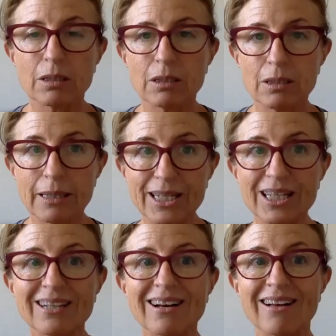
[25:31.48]

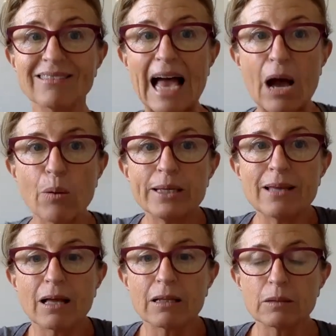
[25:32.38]
allowing
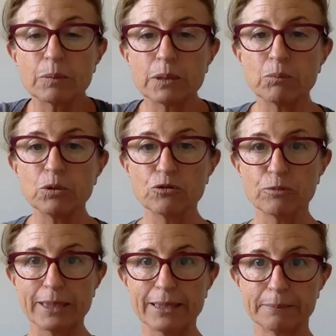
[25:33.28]
that little bit of
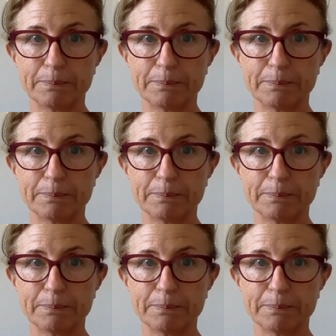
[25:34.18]
movement.